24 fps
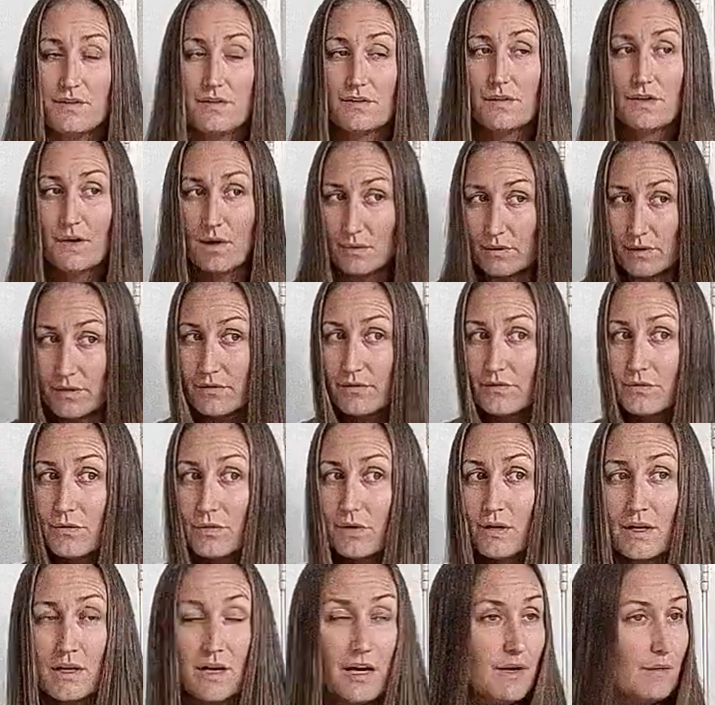that you're going
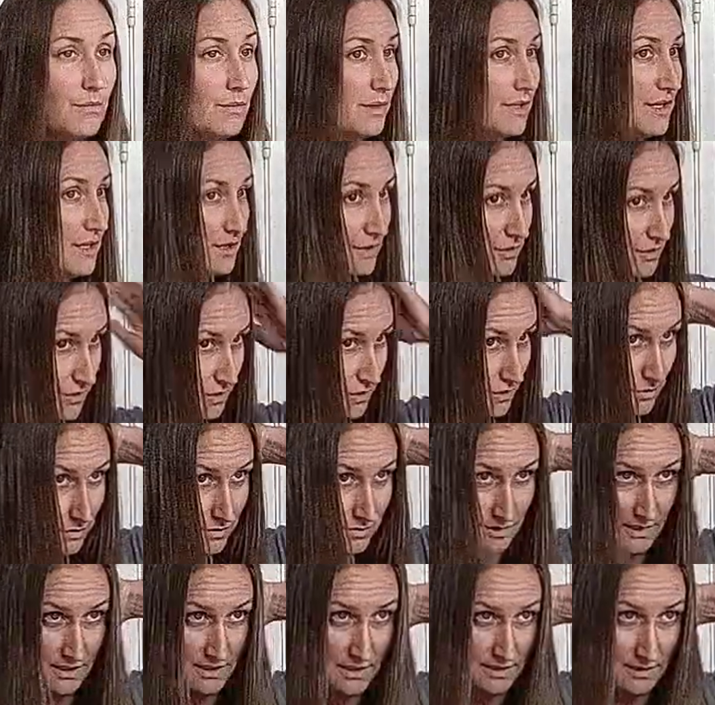for, I wouldn't
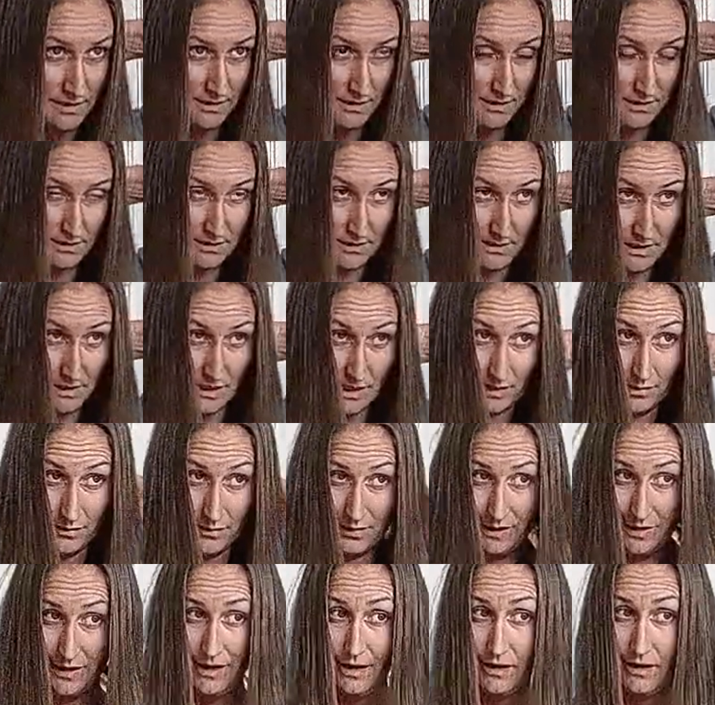choose this
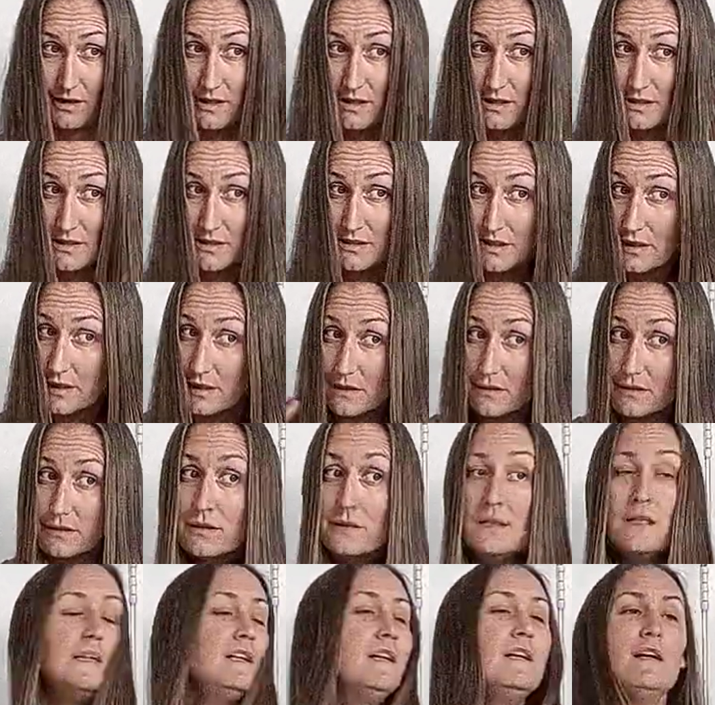DIY haircut
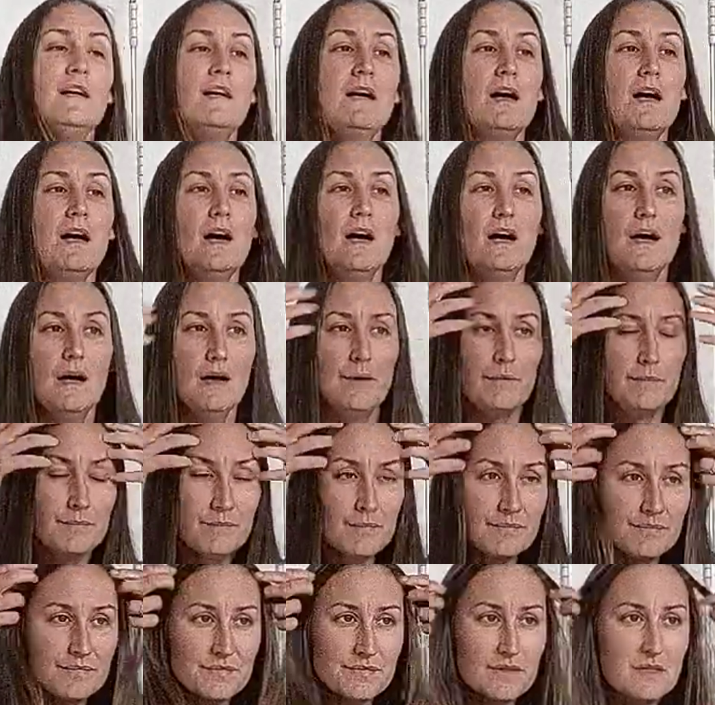style.
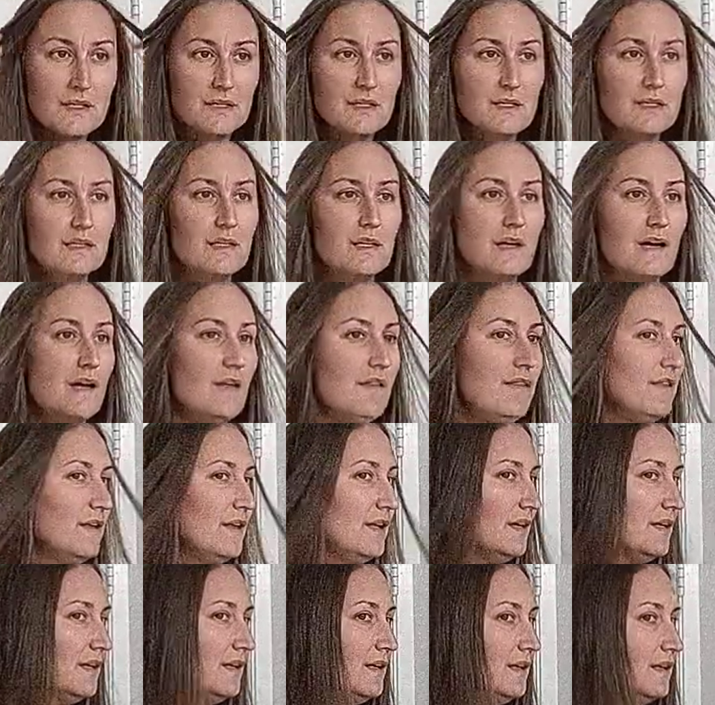Um, and
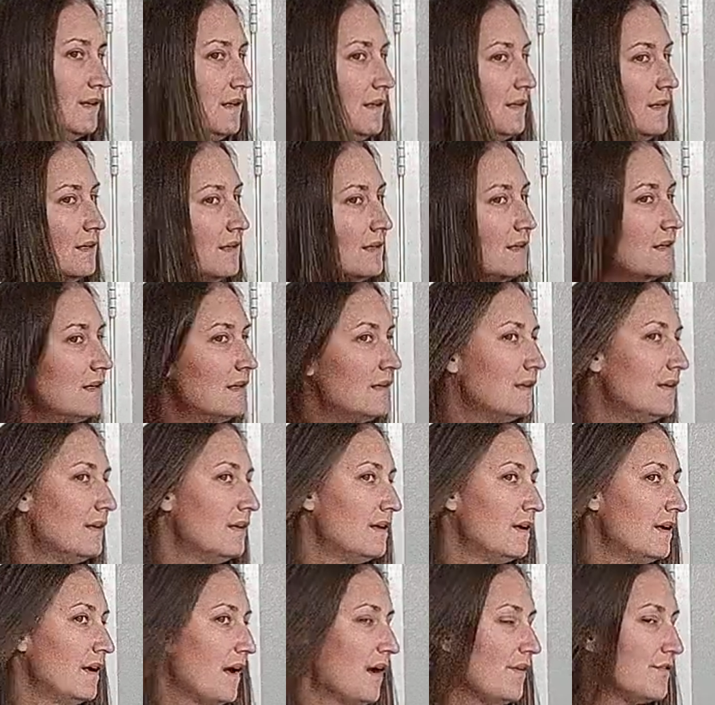then
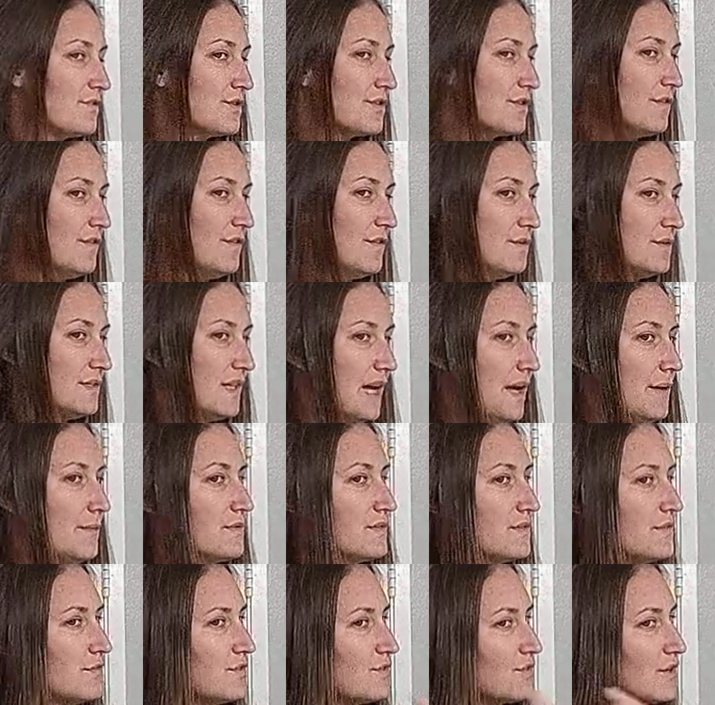after a few
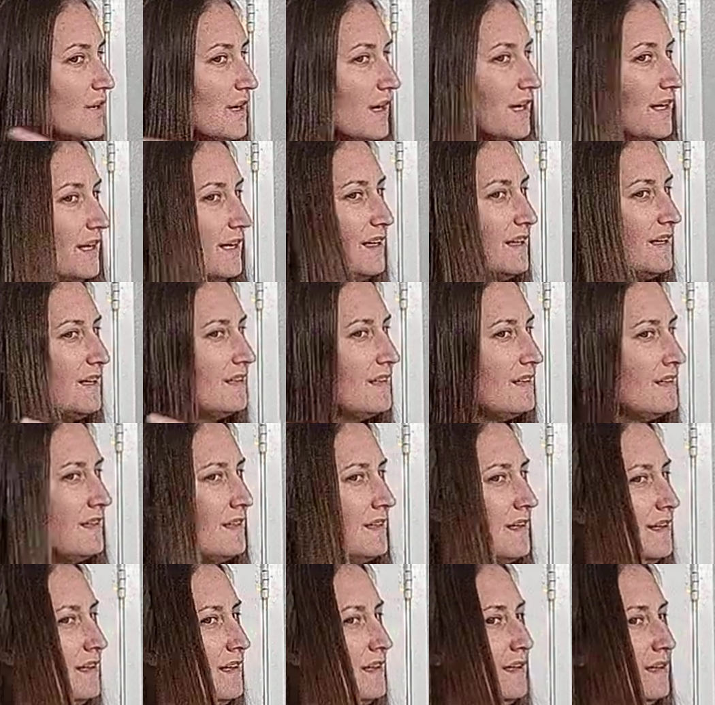times of trying it,
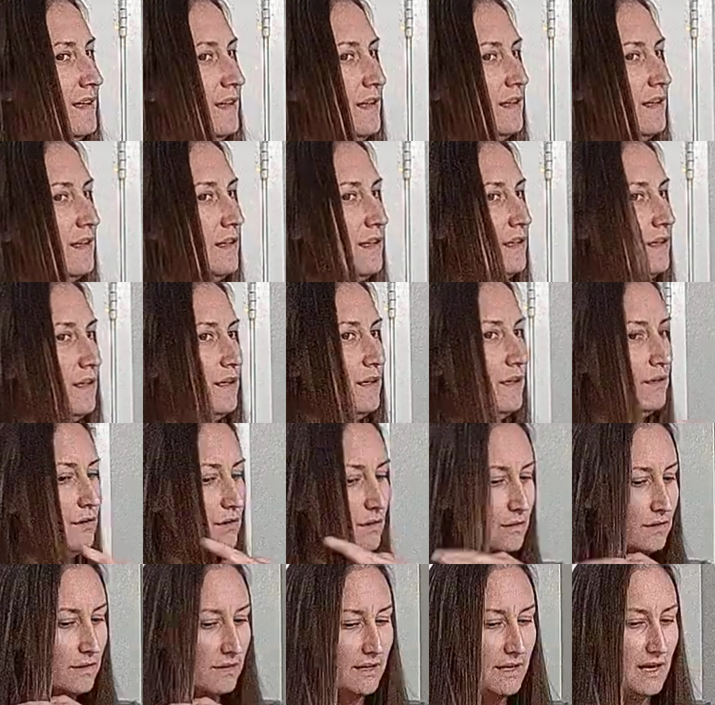
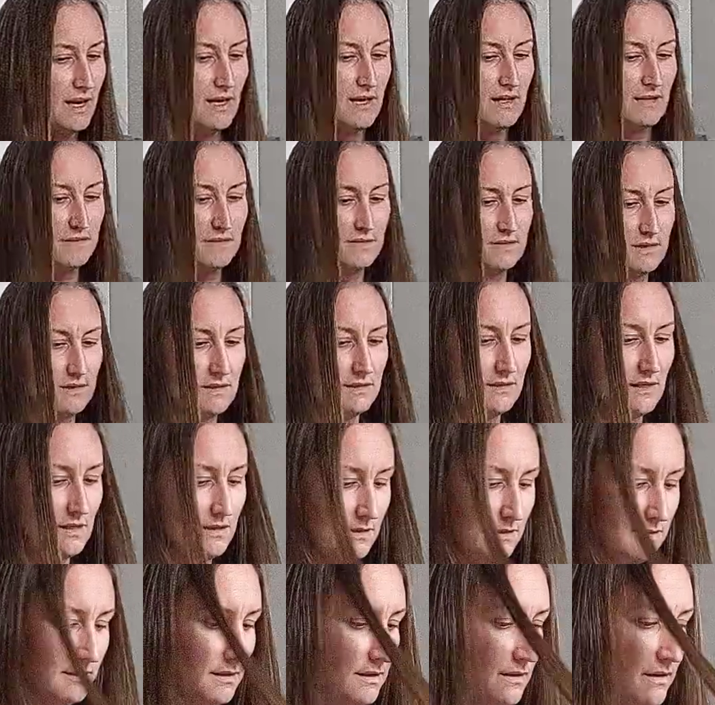you'll get the
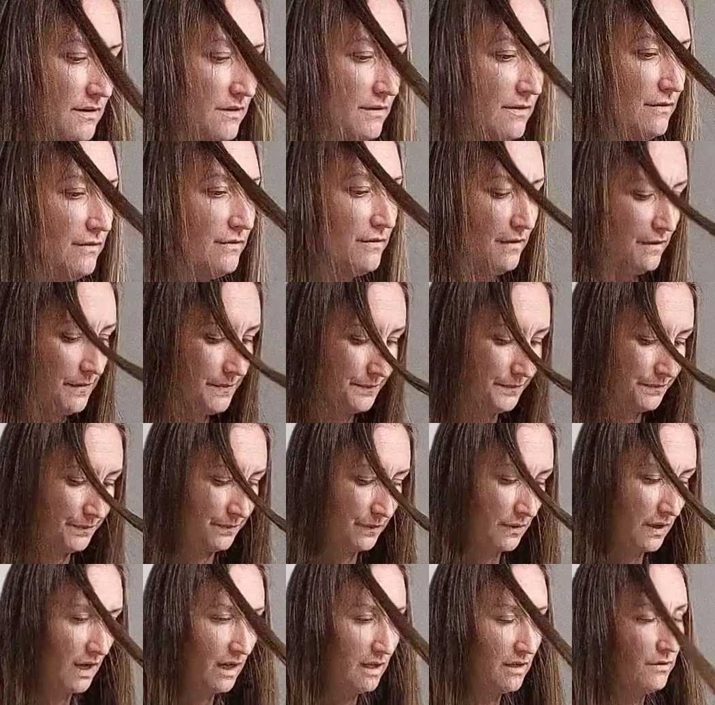sense of
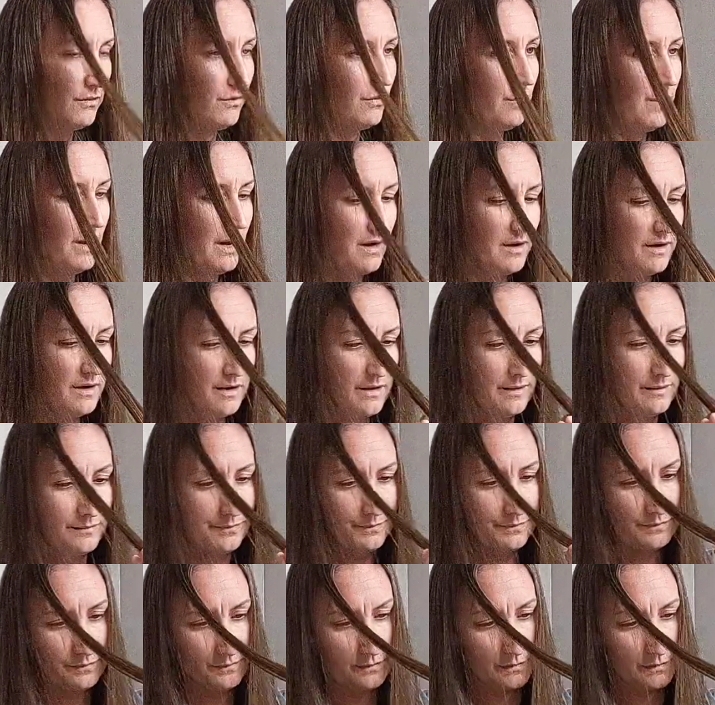kind of where to,